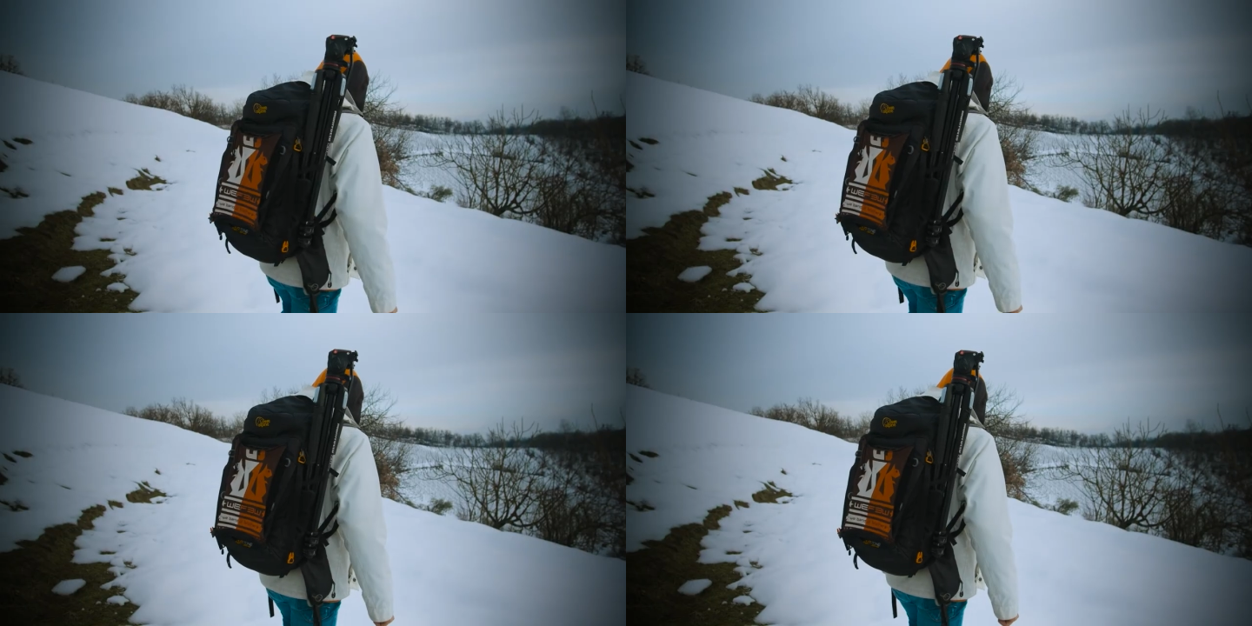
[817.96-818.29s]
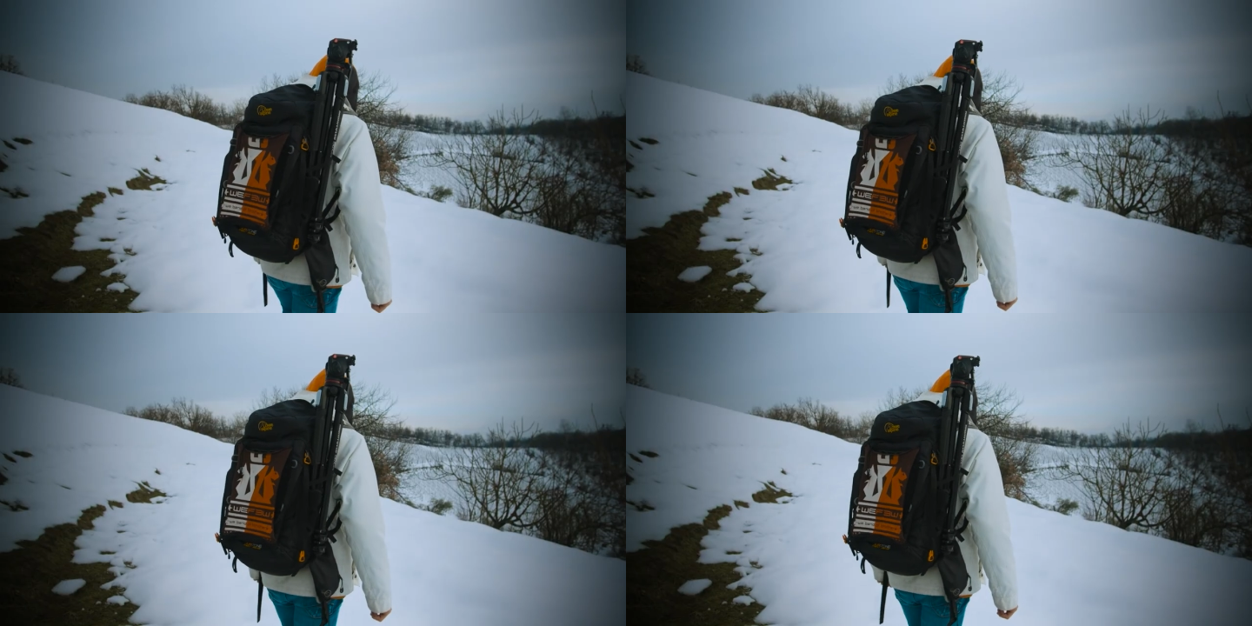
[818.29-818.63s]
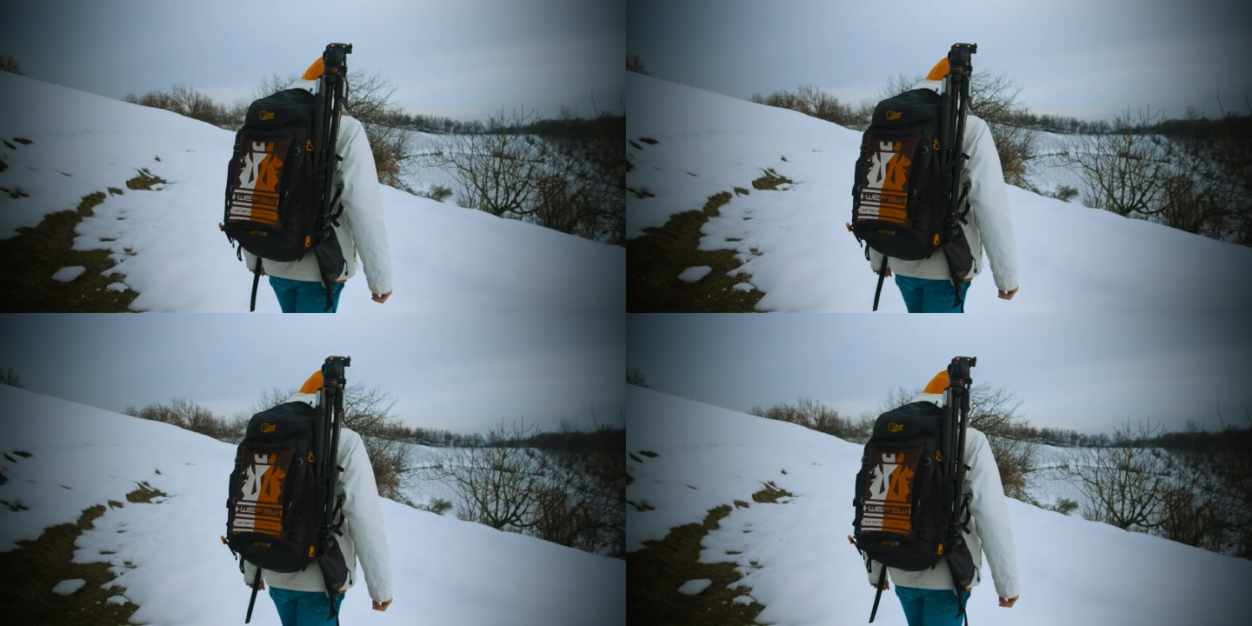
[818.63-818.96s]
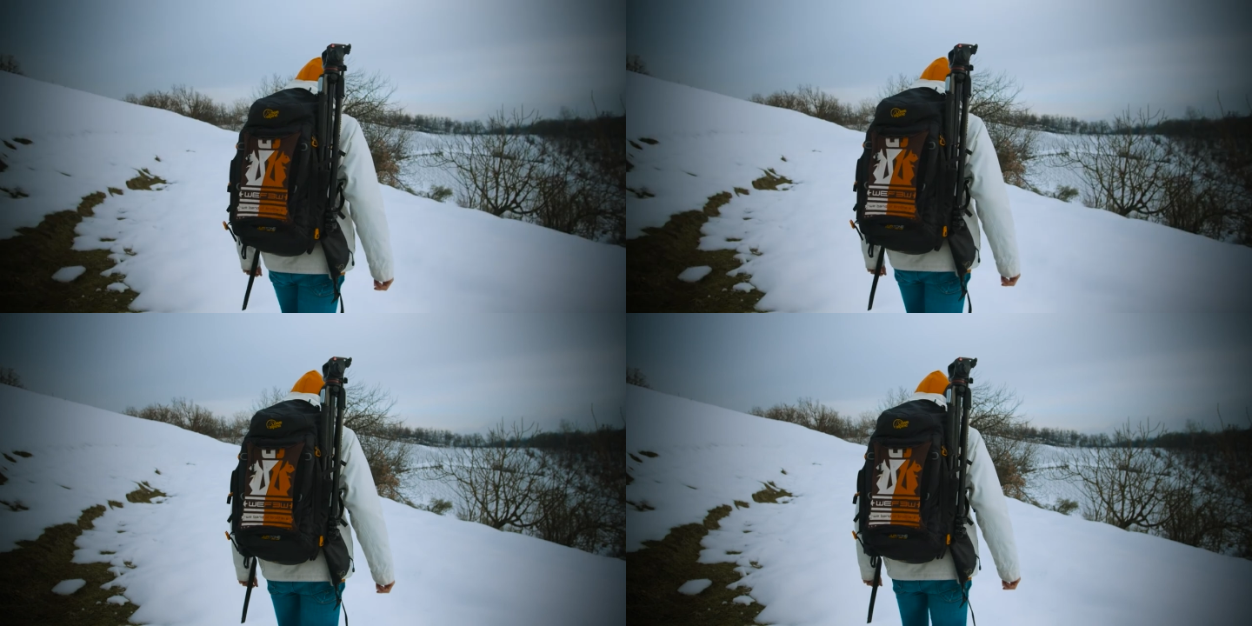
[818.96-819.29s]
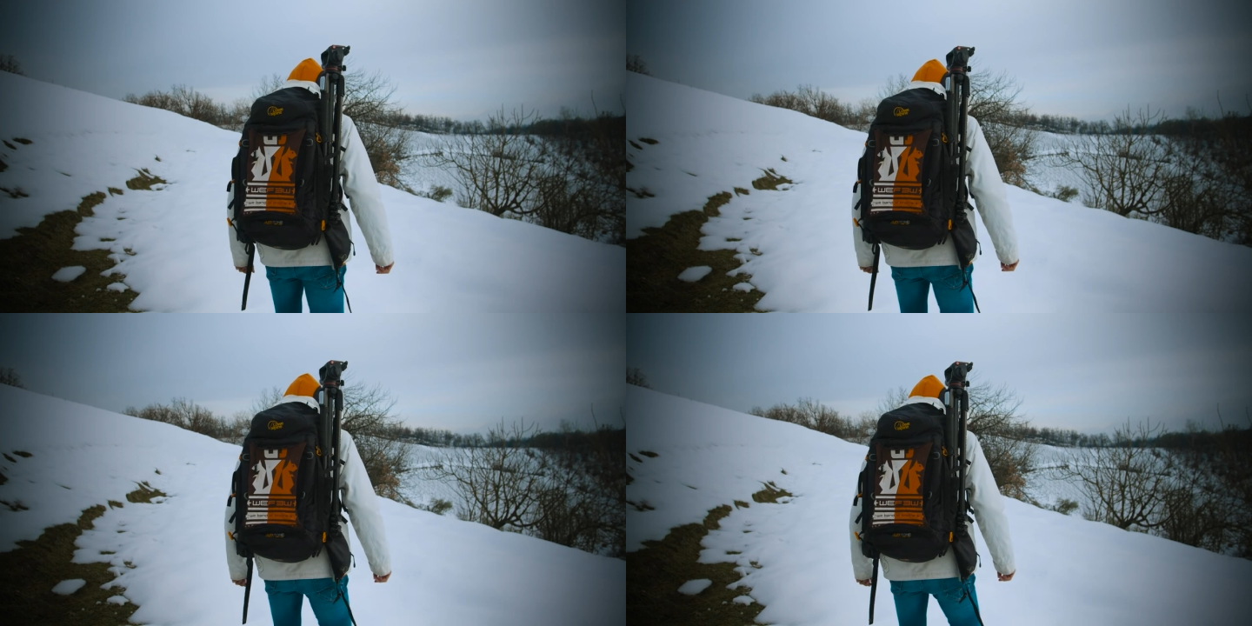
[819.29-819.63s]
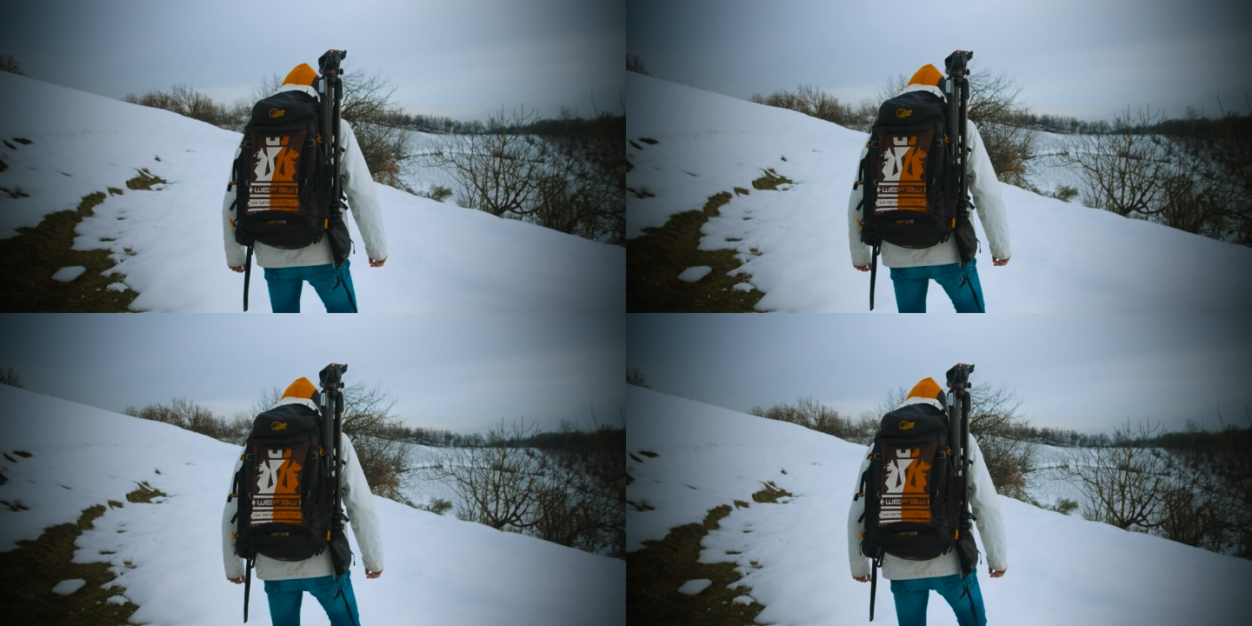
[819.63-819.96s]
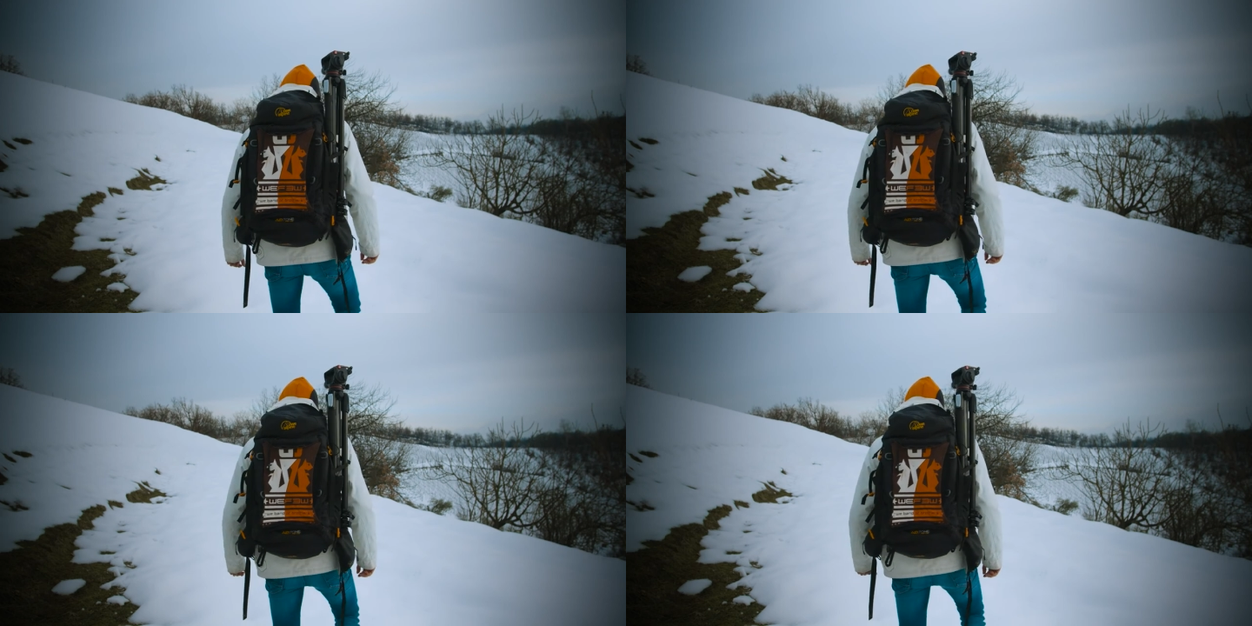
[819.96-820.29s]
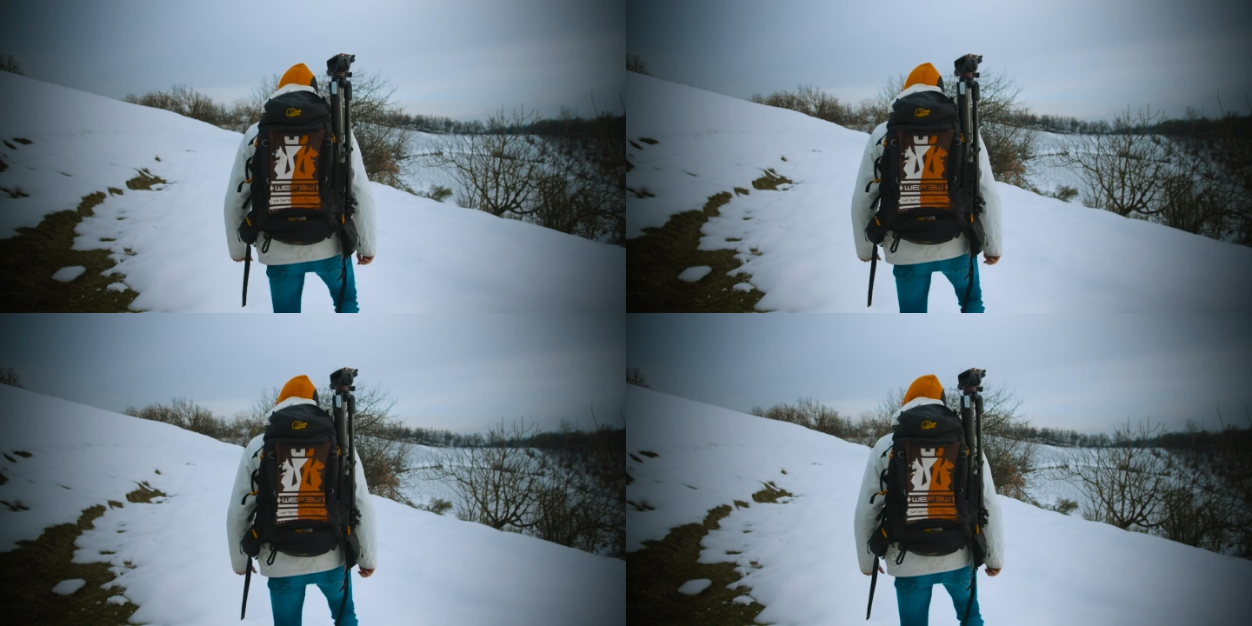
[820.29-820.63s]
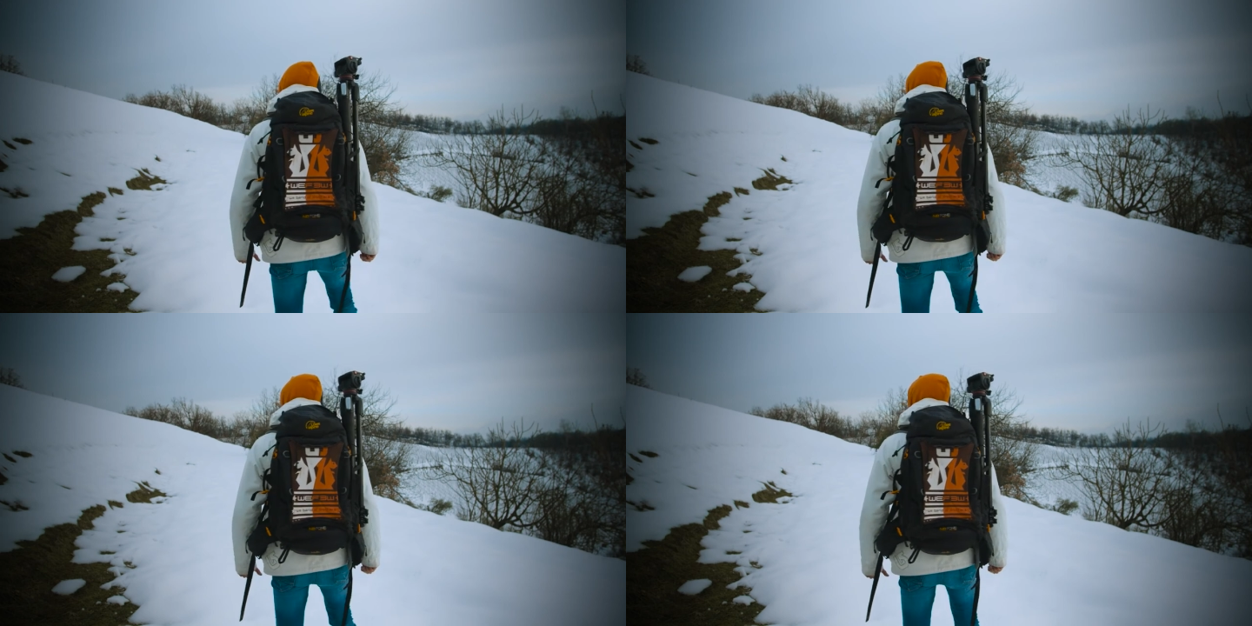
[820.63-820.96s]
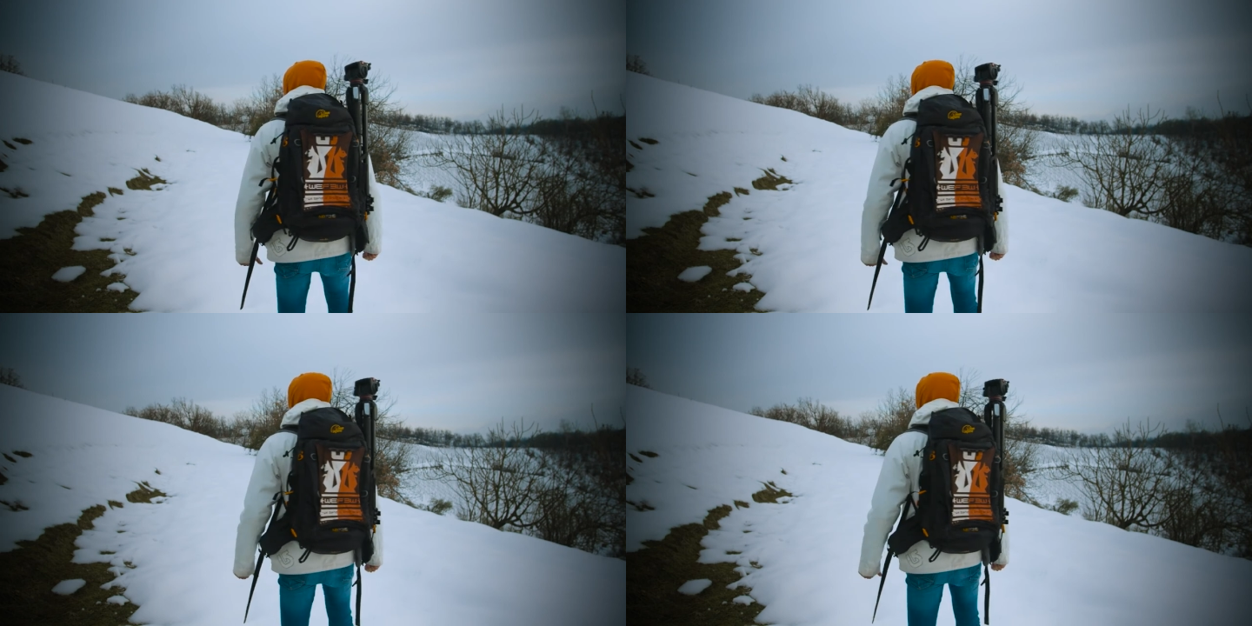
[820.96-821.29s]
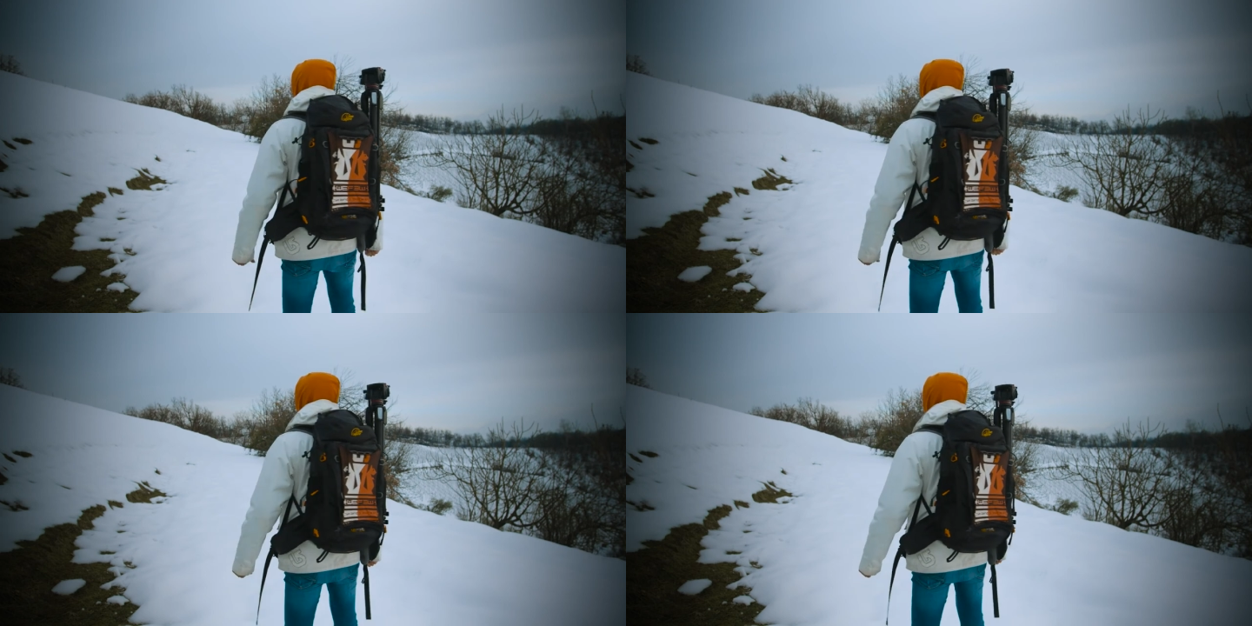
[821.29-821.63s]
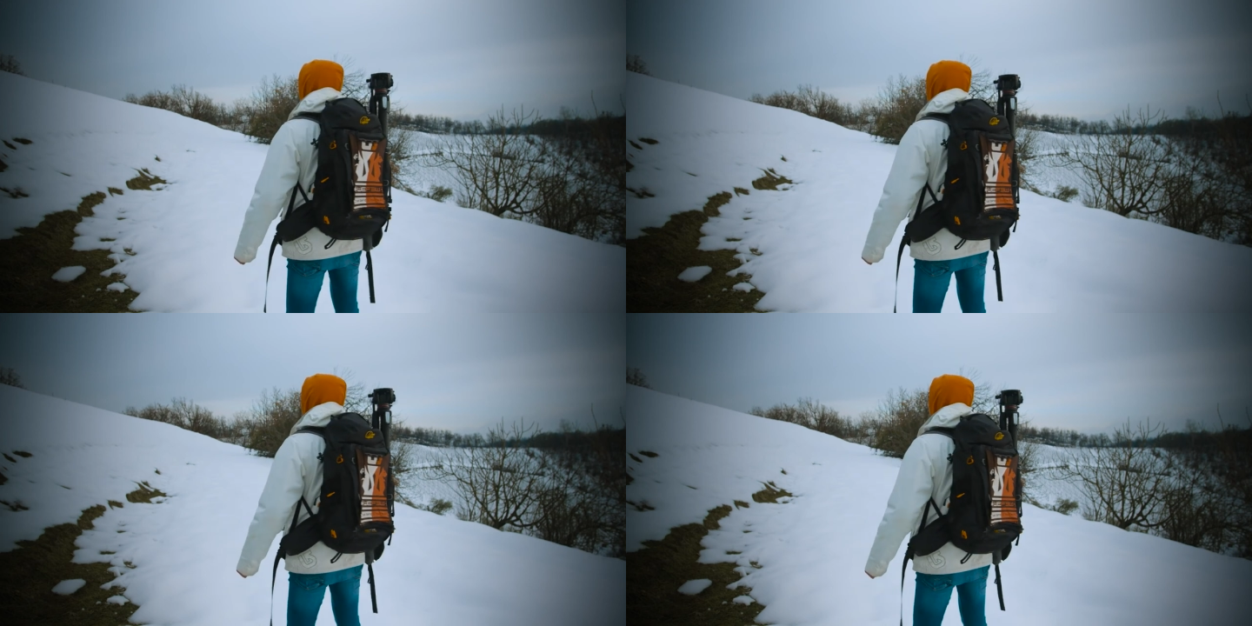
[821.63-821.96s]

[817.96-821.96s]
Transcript: Nobody's mouth can be seen.